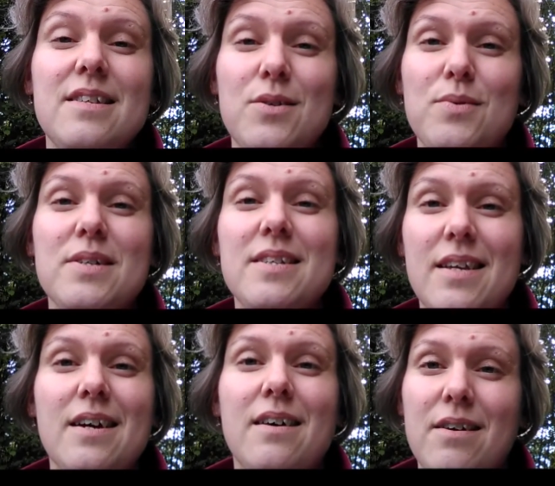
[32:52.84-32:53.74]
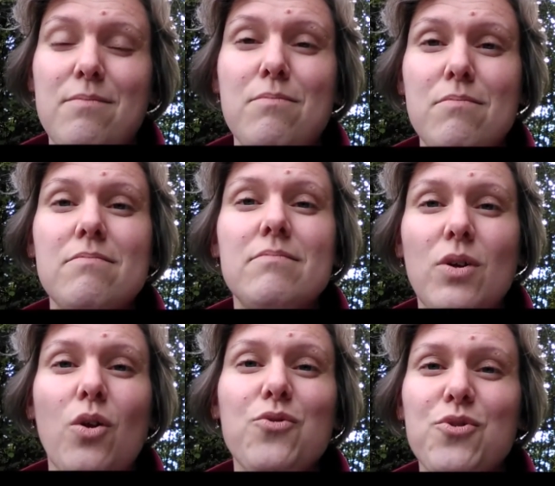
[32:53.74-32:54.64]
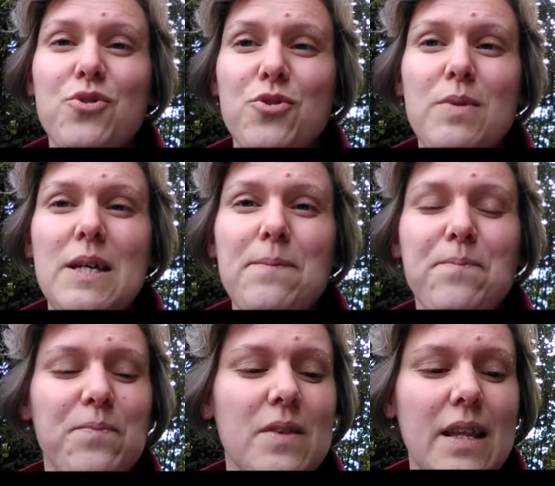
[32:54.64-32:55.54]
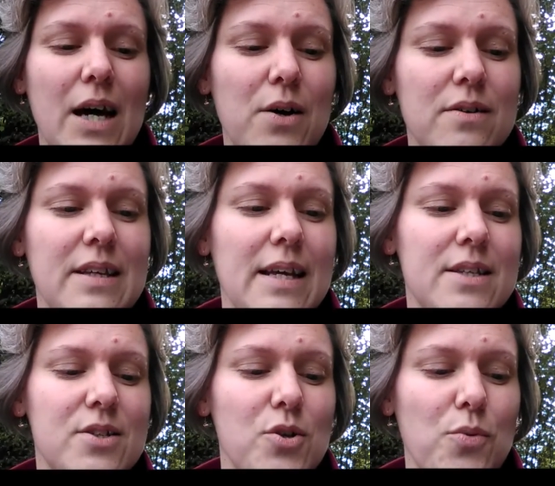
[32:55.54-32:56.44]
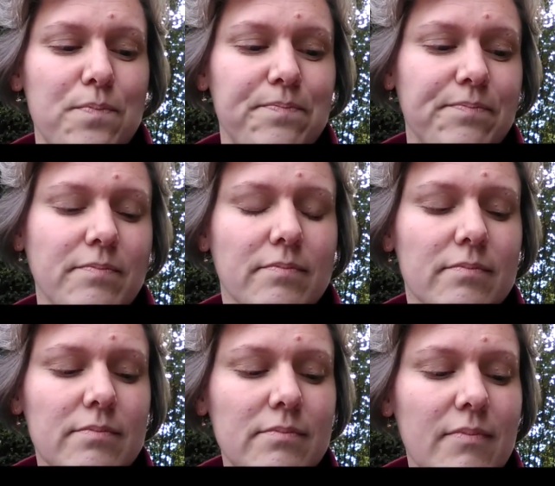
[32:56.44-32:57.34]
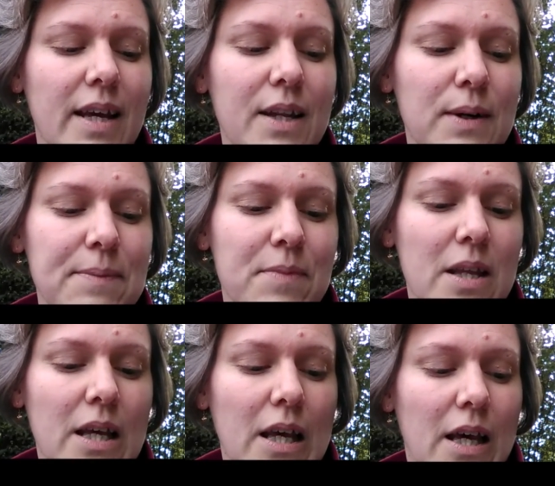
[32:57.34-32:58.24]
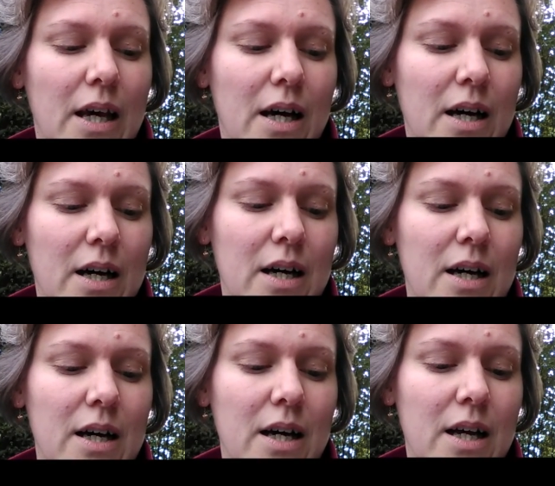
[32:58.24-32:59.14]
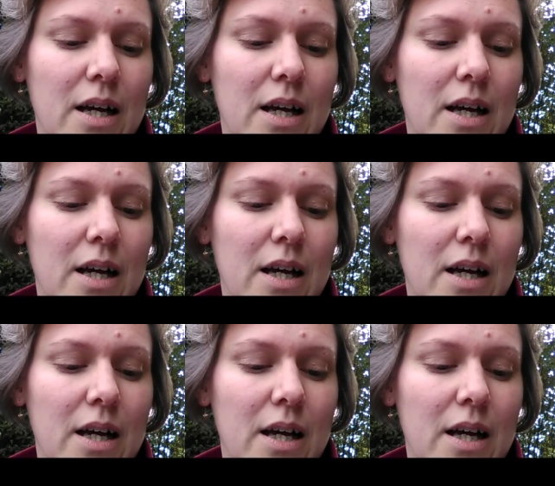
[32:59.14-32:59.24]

the ones that are closer to me now yet. So anyway, uh,